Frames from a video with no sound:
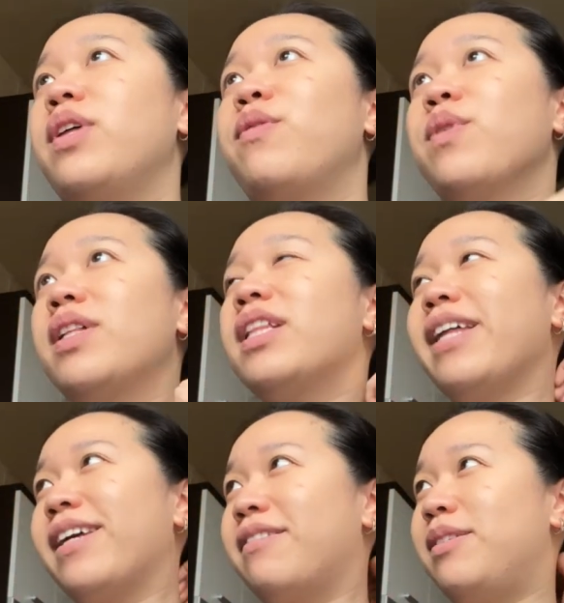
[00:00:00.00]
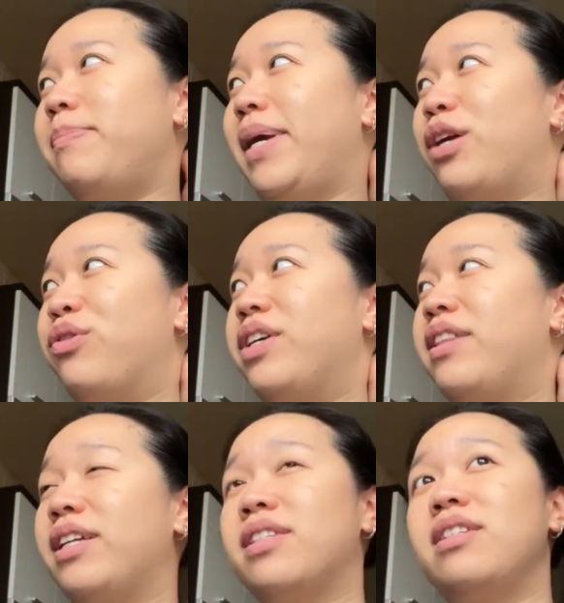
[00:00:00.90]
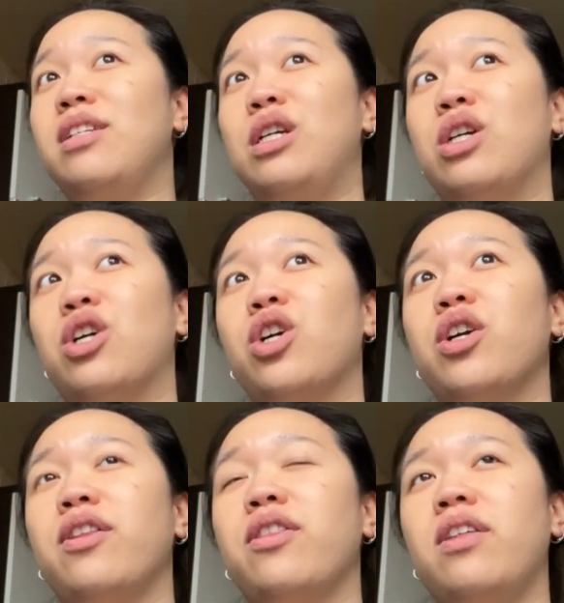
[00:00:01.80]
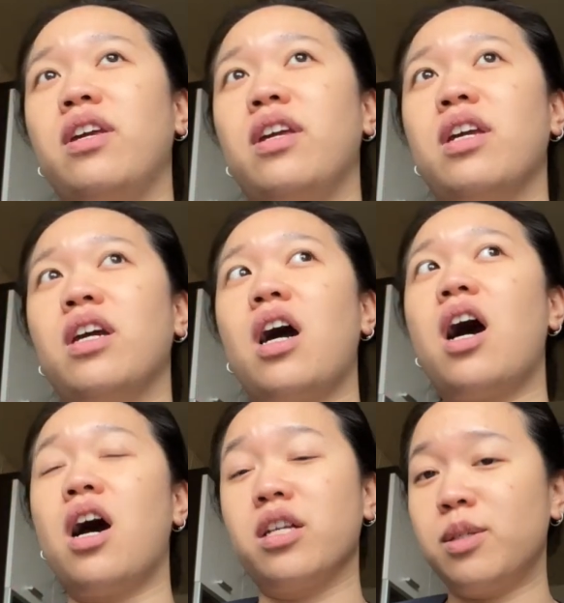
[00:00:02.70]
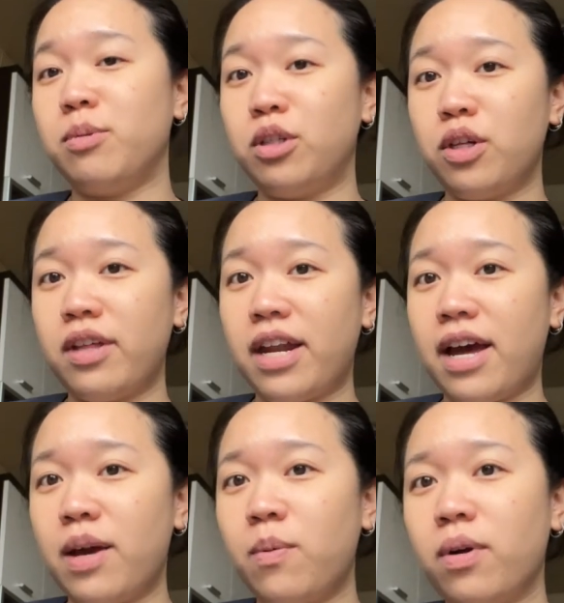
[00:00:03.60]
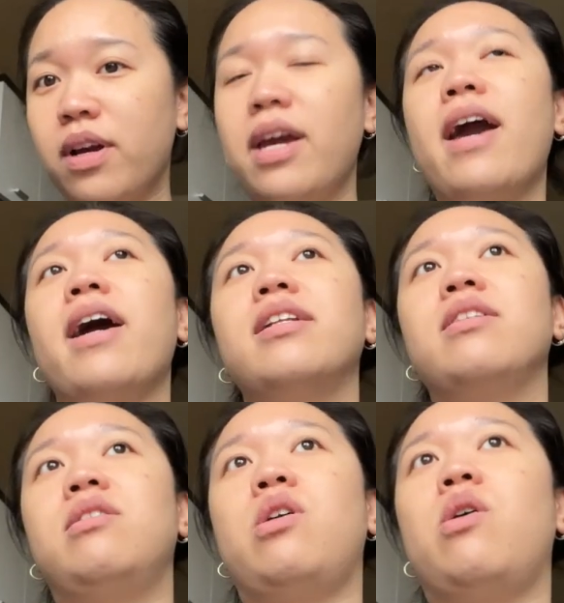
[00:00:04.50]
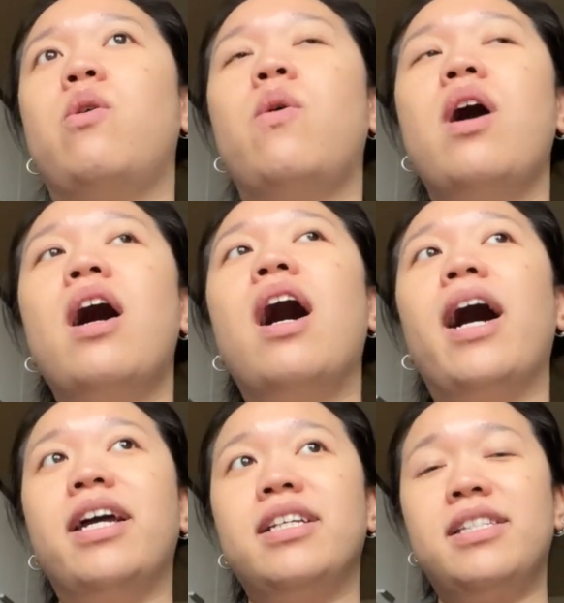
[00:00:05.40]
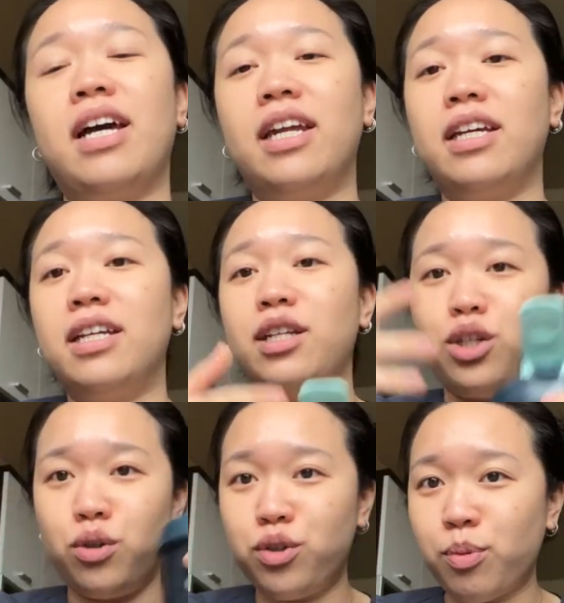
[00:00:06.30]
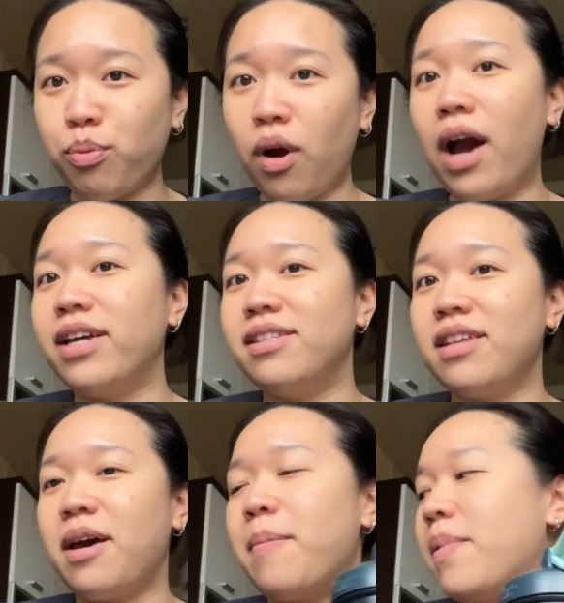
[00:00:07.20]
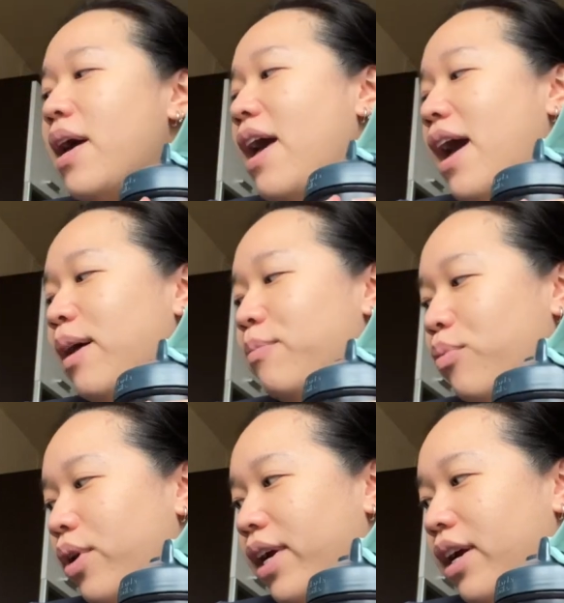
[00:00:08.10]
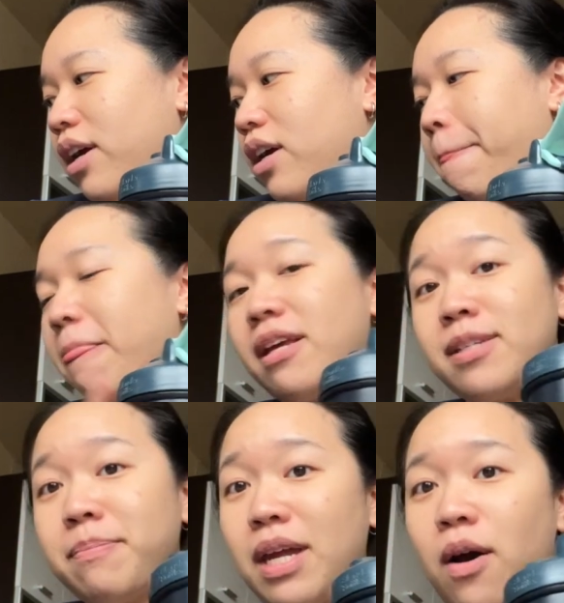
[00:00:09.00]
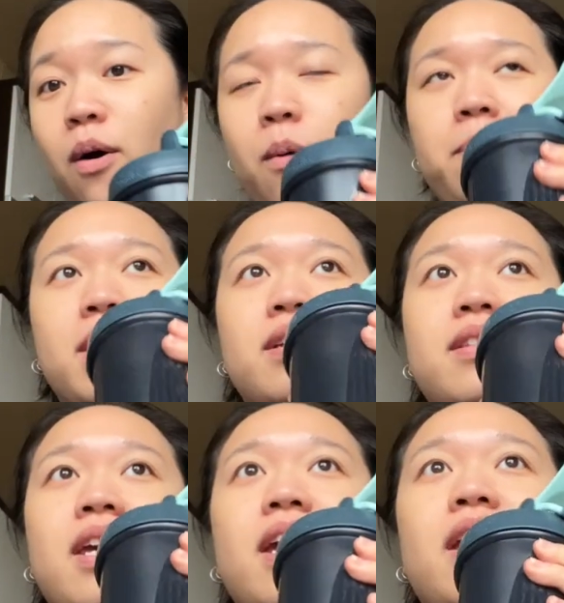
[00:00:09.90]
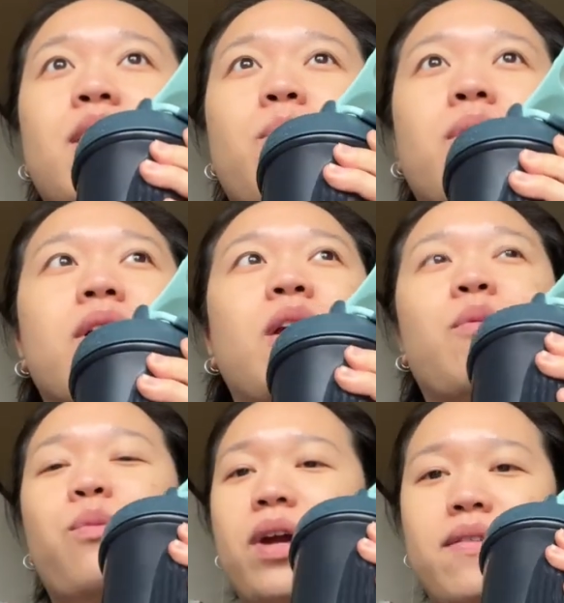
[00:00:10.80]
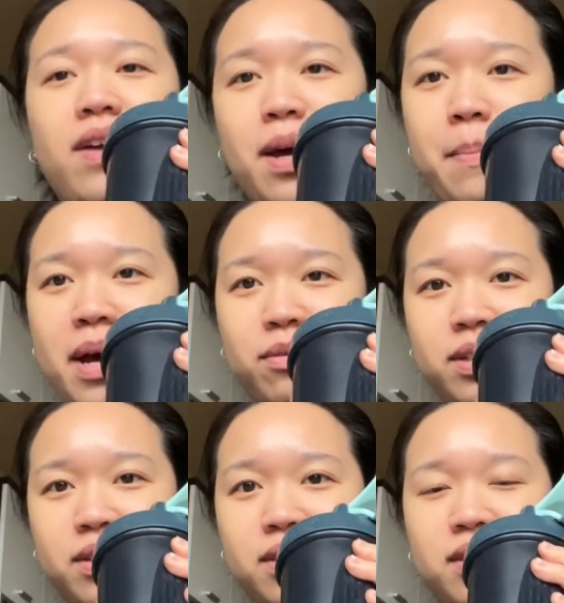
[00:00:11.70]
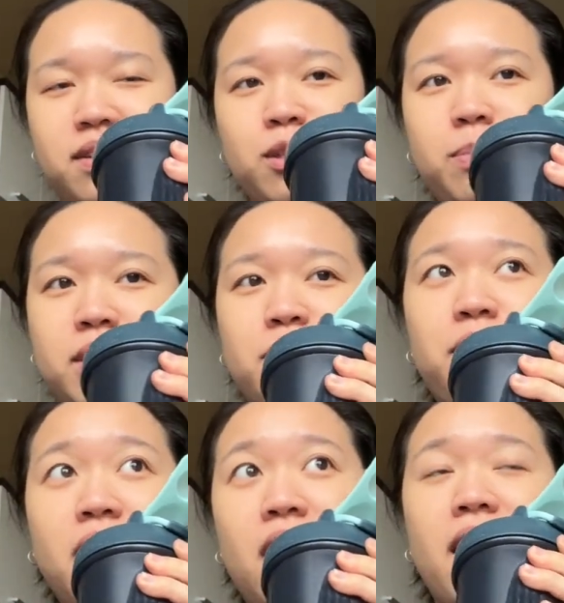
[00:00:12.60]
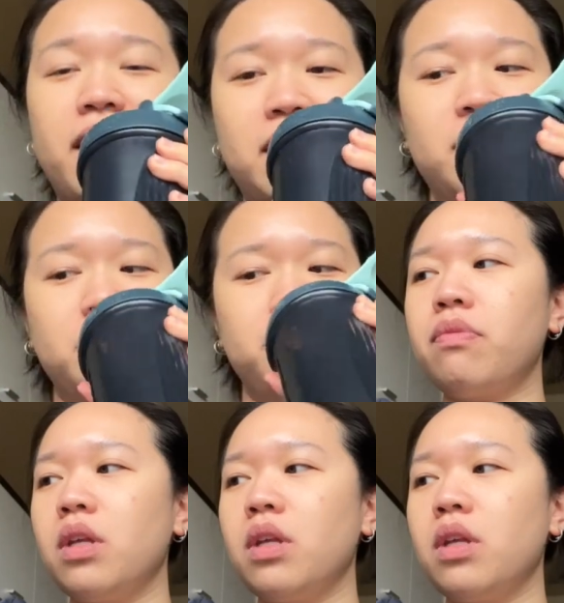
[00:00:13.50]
They really like this bakery that's near the hospital that I work at. So I decided to surprise them and bring something home because they were like raving about this specific item.